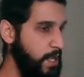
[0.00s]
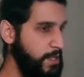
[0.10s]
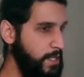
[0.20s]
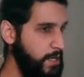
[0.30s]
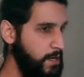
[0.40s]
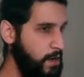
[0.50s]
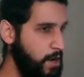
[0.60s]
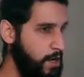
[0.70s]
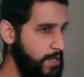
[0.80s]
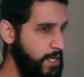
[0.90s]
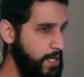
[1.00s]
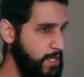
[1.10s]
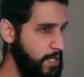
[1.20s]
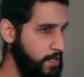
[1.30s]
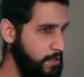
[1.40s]
And then on the
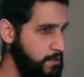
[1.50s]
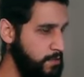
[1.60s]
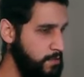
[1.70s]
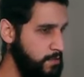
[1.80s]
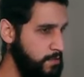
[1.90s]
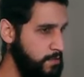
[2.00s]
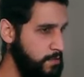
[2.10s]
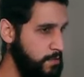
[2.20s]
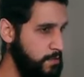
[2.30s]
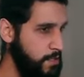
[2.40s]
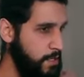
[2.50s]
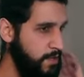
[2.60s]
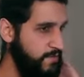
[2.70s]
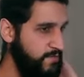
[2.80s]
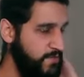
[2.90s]
inhale,
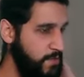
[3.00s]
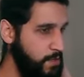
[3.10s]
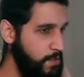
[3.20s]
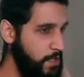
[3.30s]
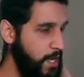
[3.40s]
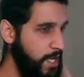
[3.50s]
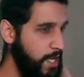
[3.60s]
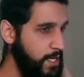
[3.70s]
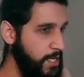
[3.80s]
feel your head